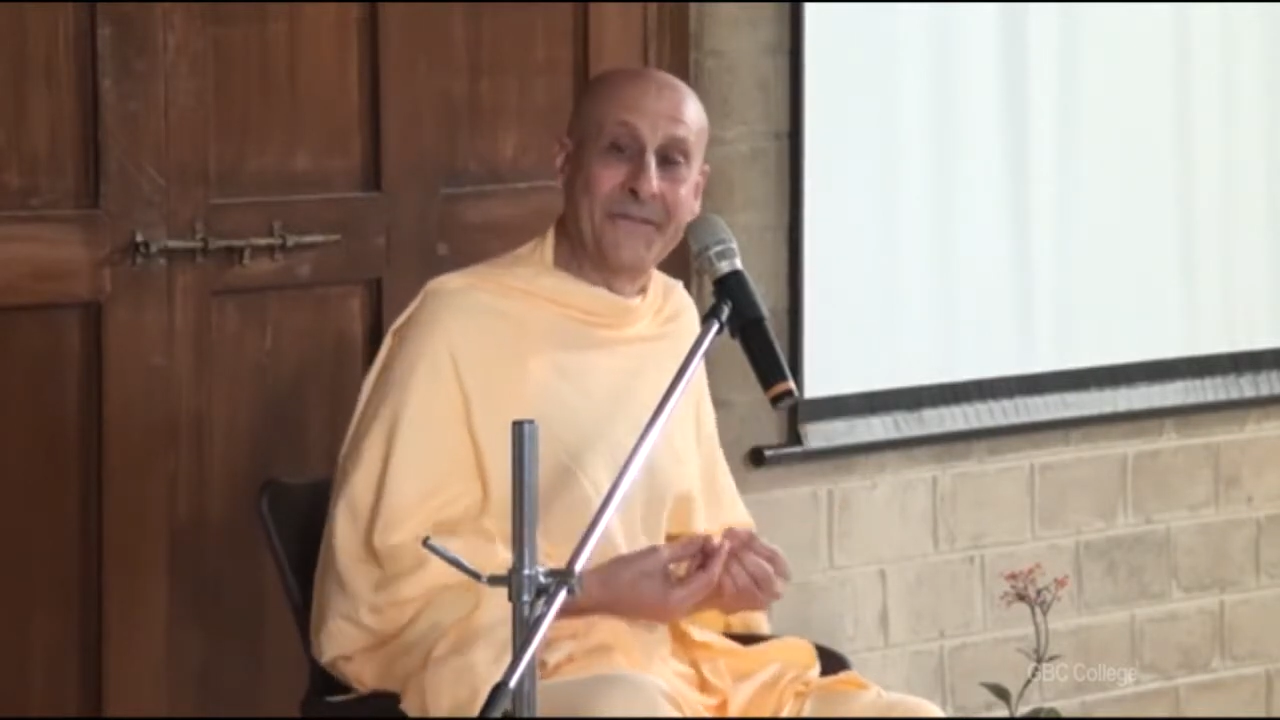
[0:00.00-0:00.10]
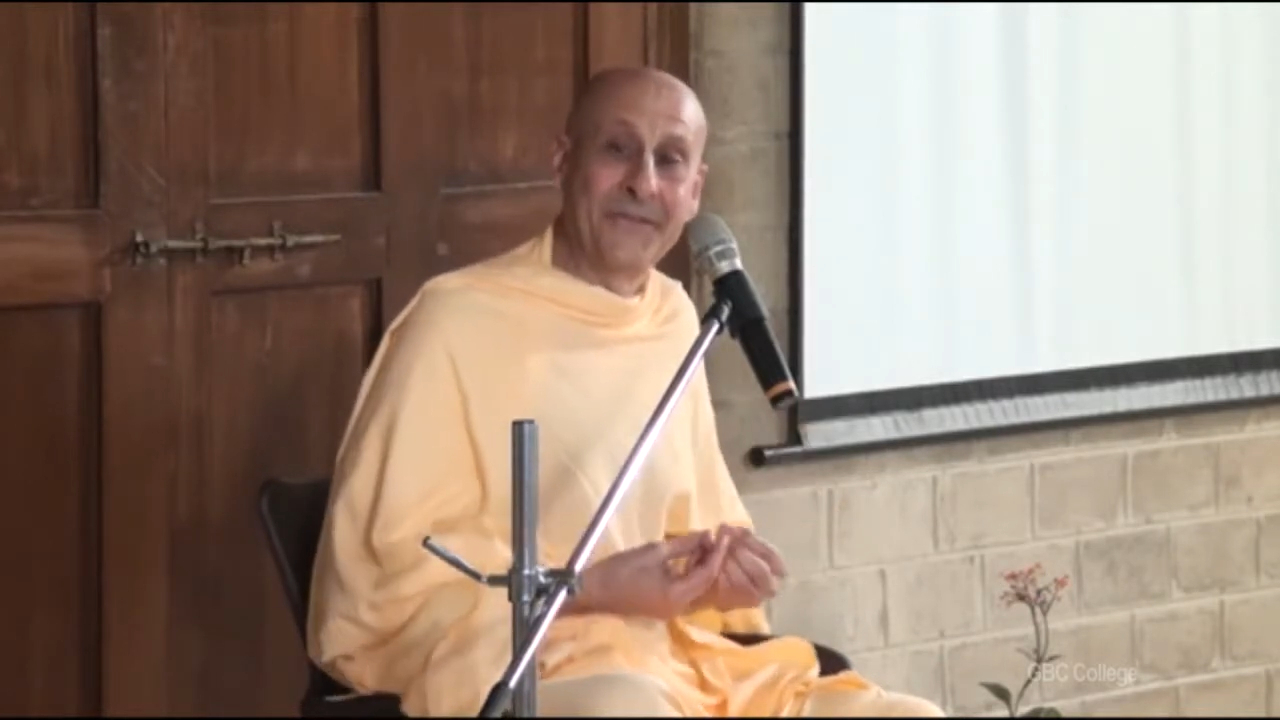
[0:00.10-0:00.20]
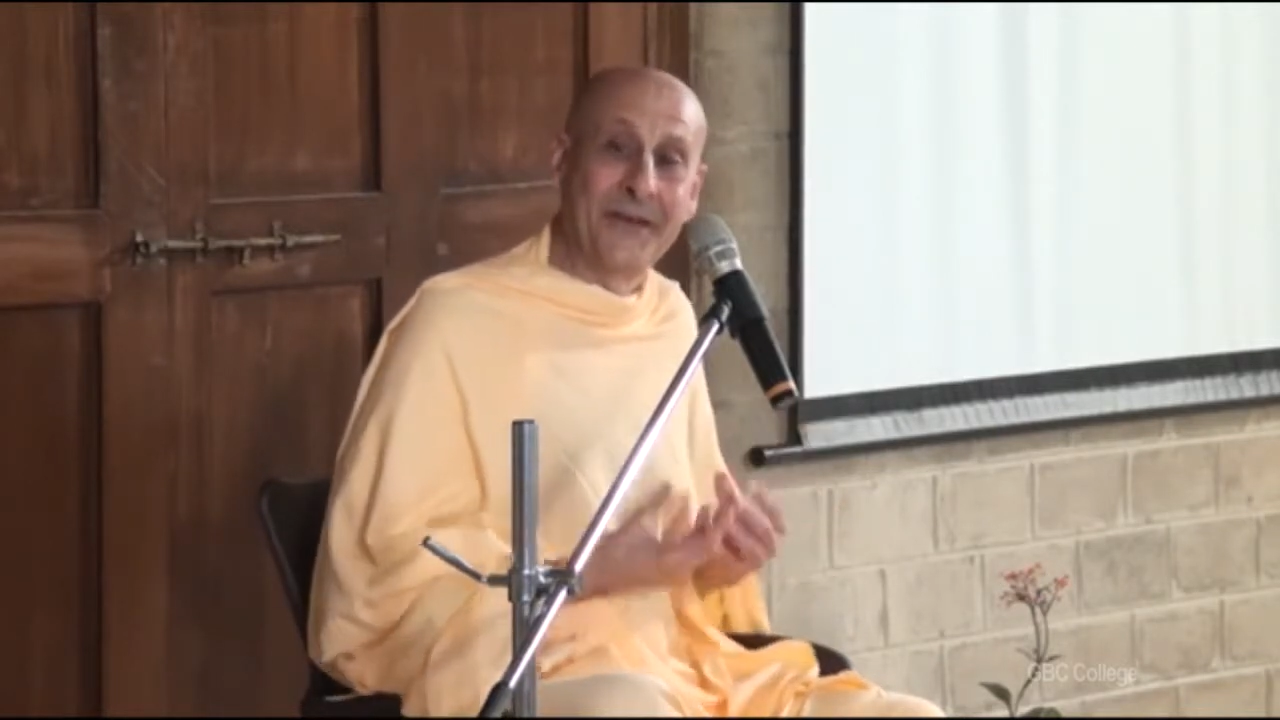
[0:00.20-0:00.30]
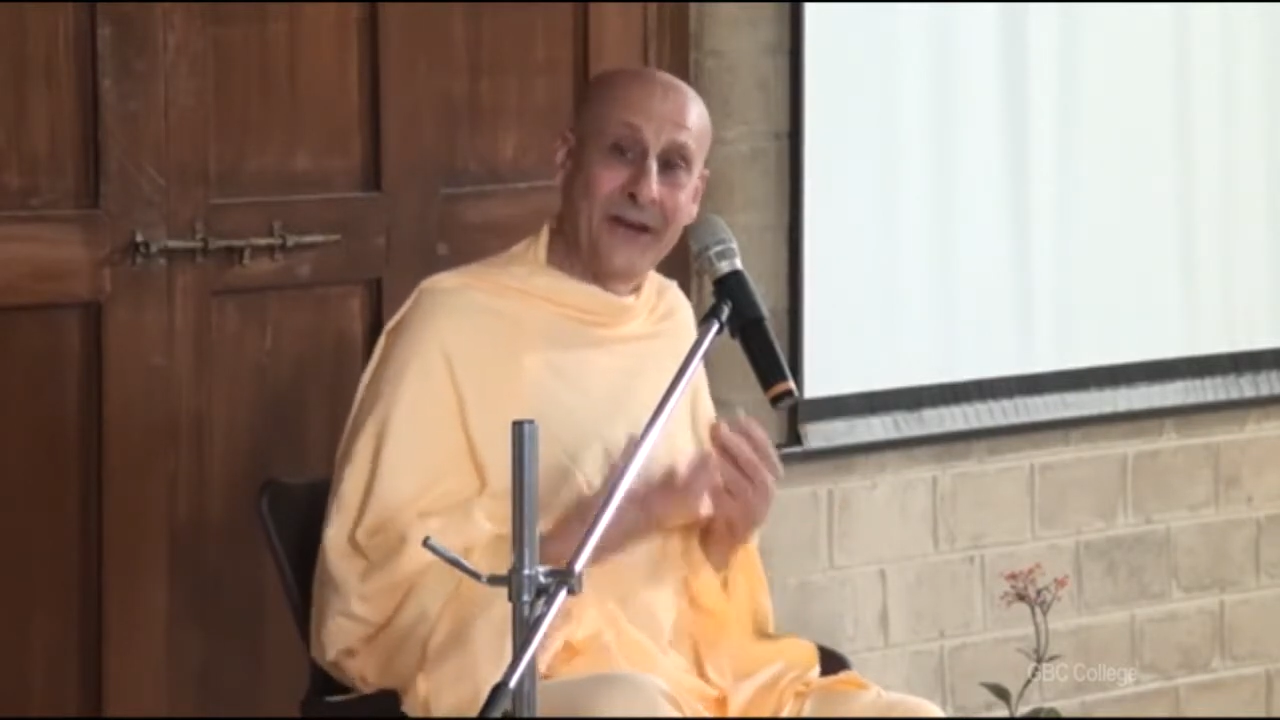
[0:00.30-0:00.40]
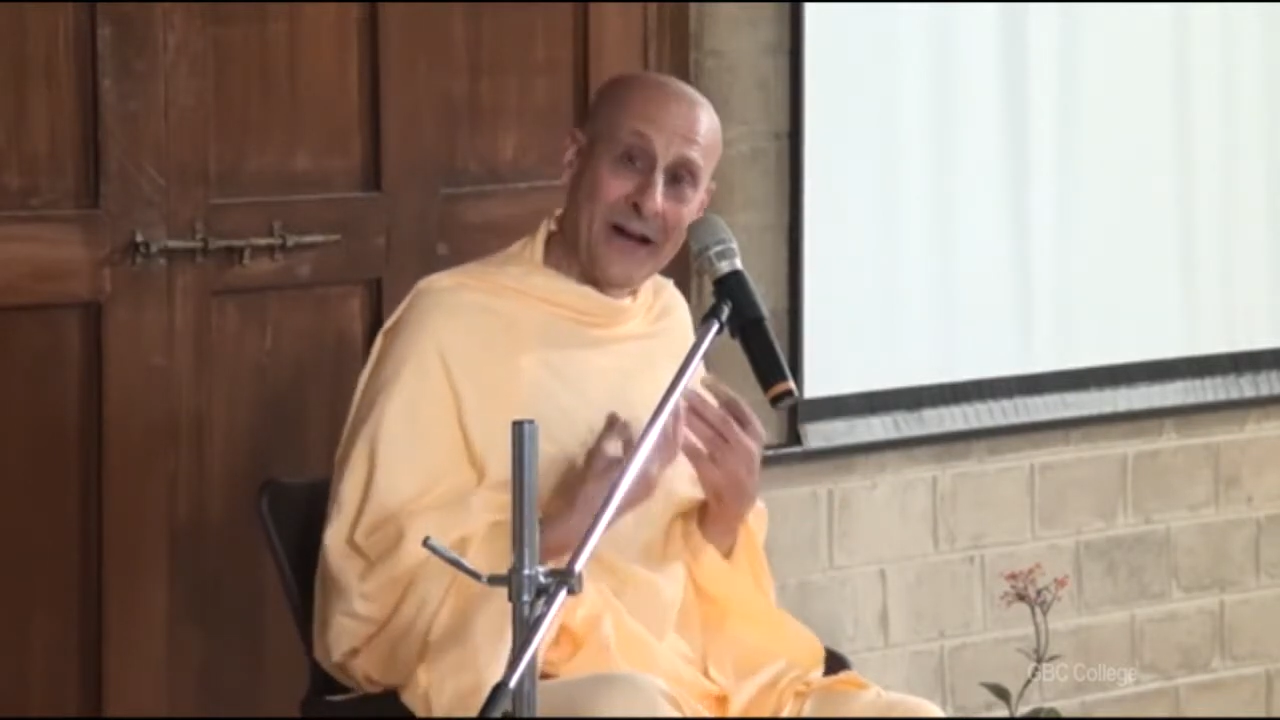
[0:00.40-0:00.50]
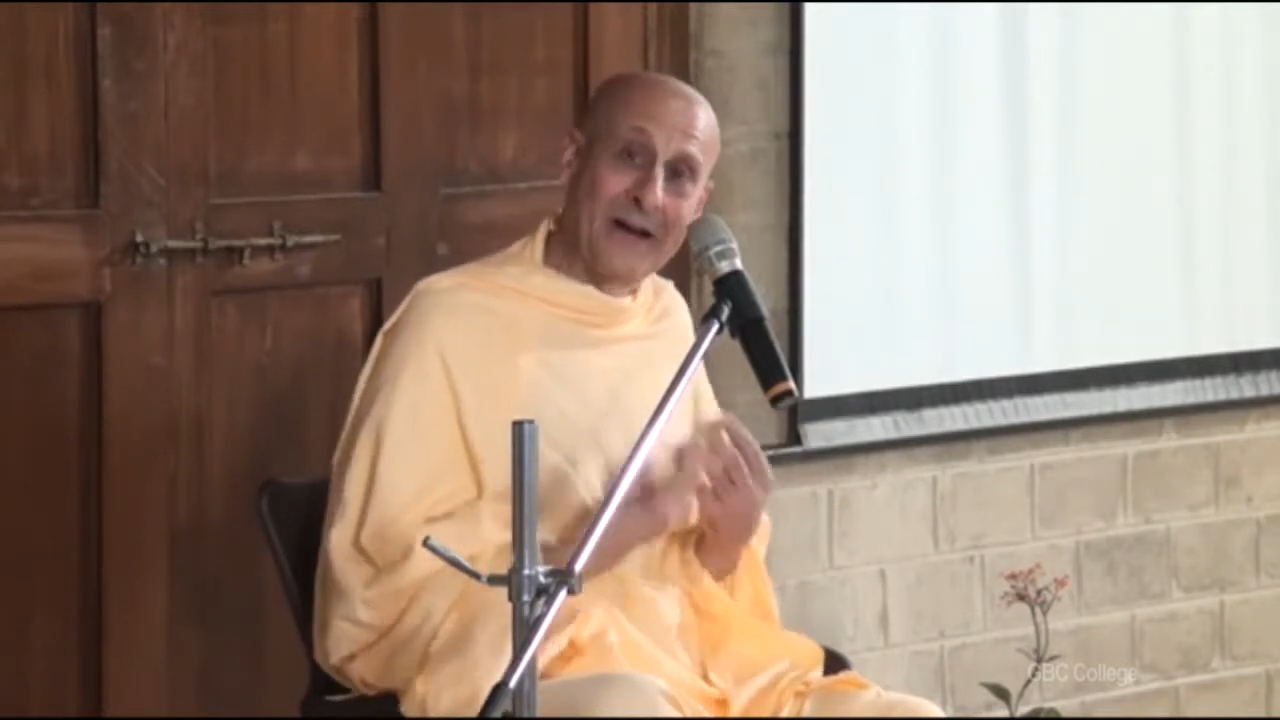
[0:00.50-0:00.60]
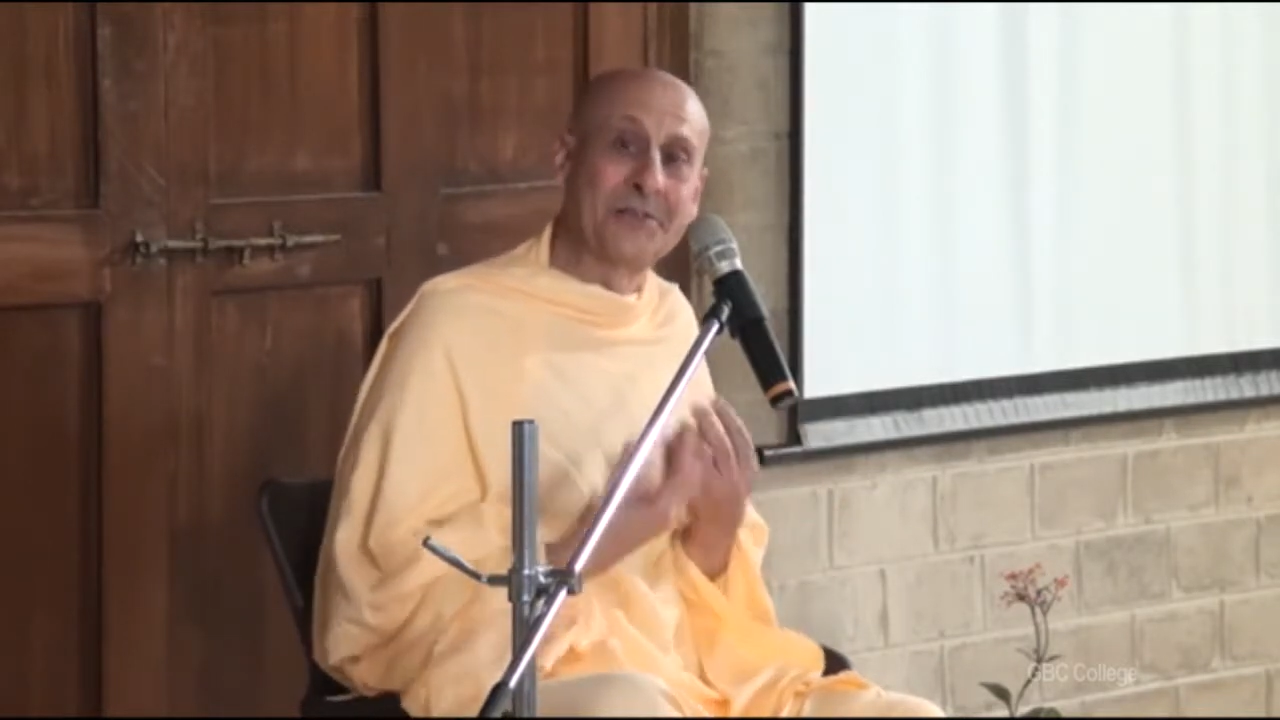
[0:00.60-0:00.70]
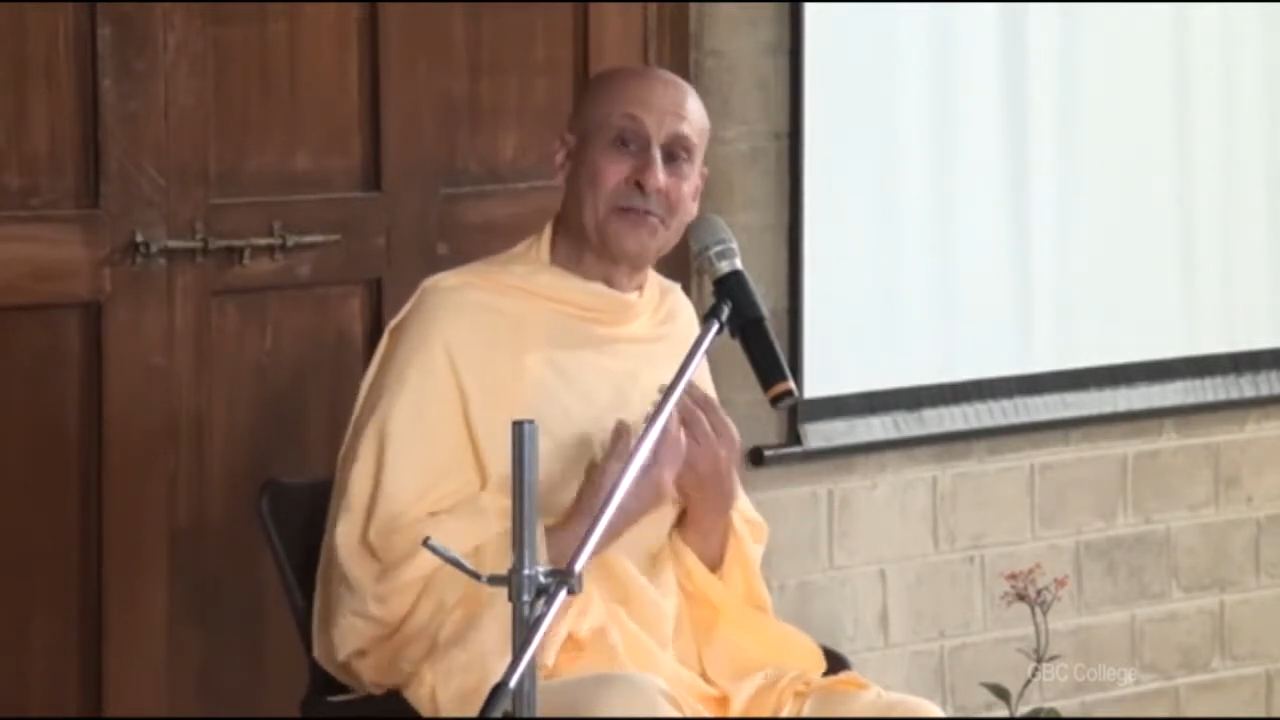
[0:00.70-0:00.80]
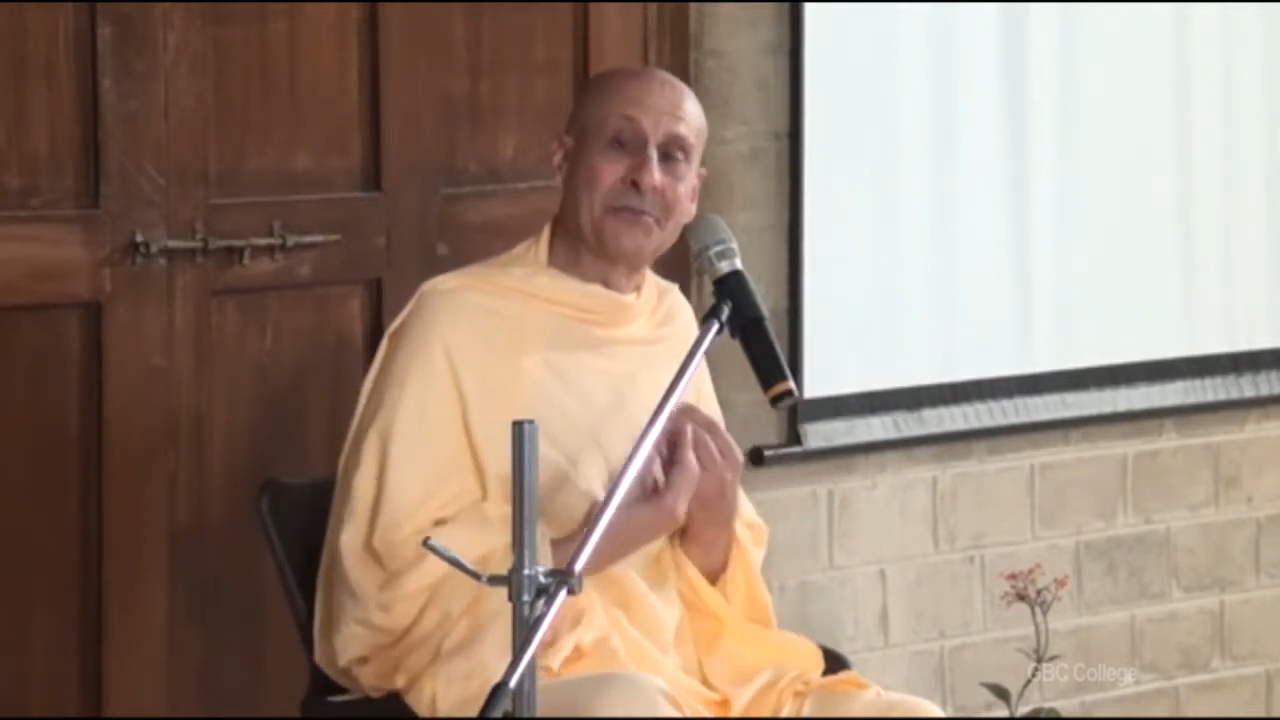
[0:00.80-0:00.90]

Their hearts